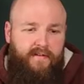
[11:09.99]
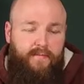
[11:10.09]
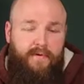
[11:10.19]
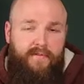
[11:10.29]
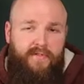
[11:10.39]
the
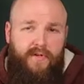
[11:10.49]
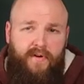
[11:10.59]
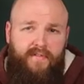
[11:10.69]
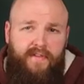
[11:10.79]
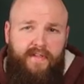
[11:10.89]

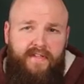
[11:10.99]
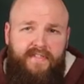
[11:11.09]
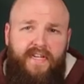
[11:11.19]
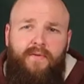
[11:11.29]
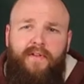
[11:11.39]
producer of the
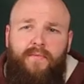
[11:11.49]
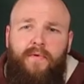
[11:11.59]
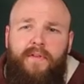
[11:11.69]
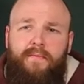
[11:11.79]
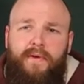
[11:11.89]
cigarette
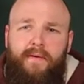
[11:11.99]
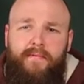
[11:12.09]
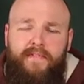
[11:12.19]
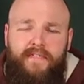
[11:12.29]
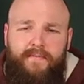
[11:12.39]
rolling
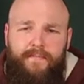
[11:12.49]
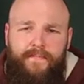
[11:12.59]
papers